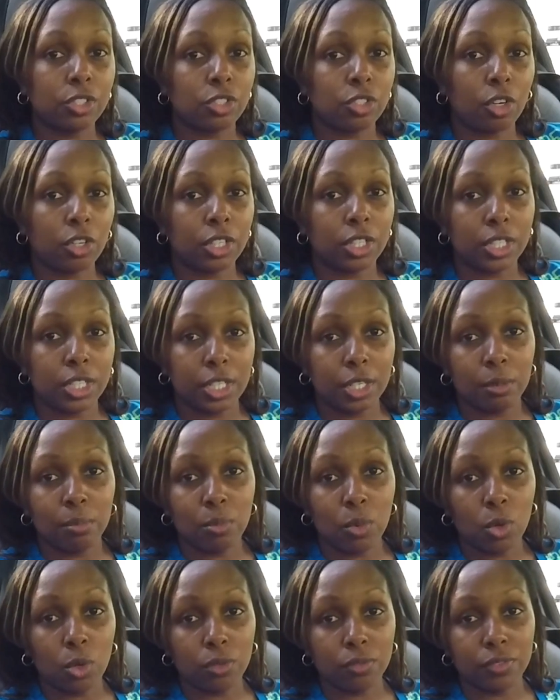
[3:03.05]
starting to get
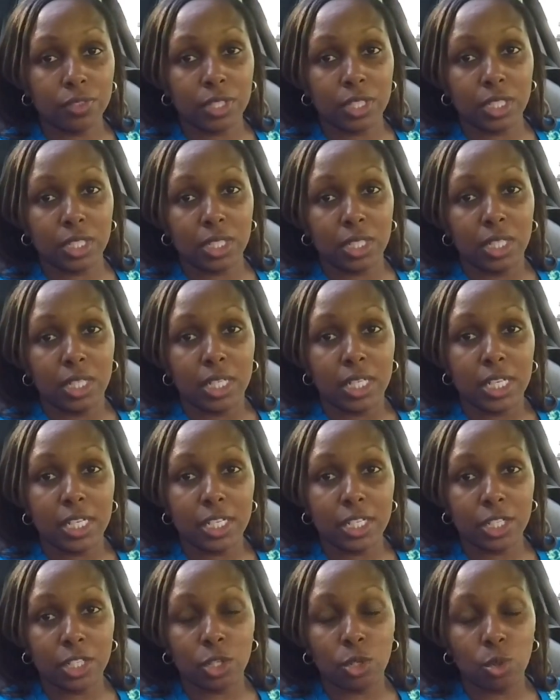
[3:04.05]
more of the
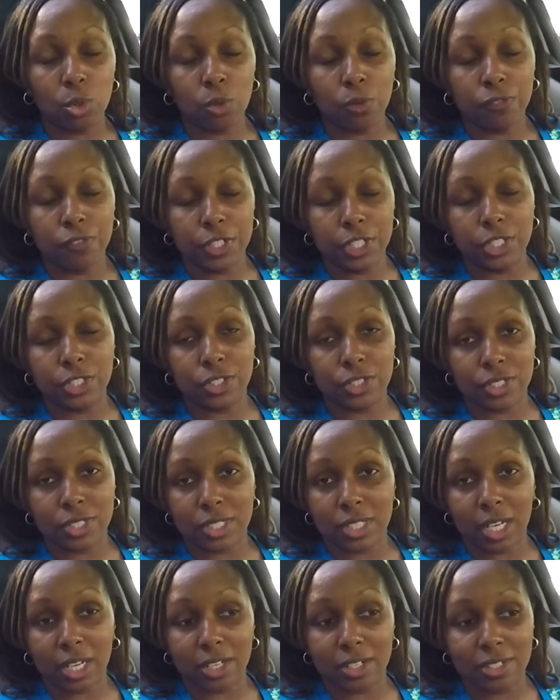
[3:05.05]
heated and cool features
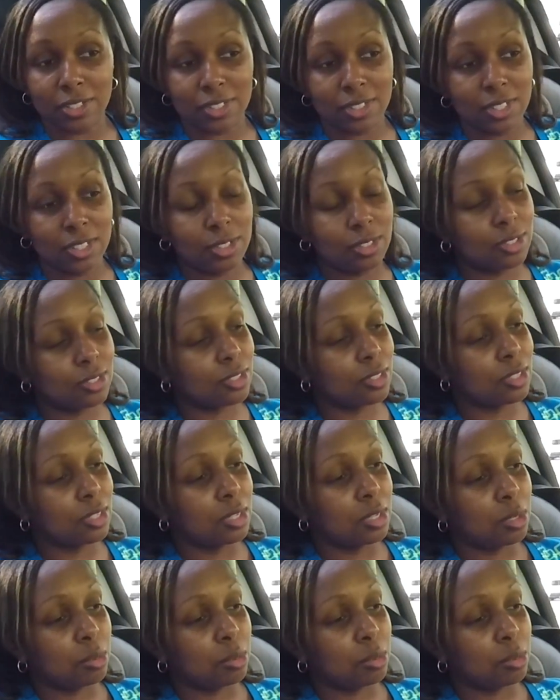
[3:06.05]
inside of the seats.